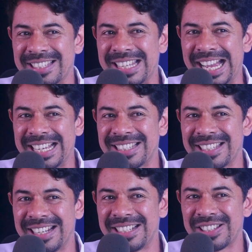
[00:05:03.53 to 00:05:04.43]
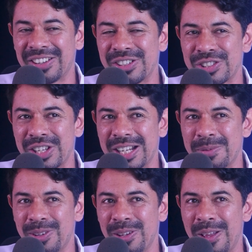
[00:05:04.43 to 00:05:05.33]
is nice. It is
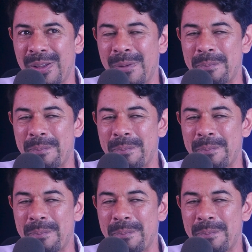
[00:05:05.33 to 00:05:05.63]
understandable.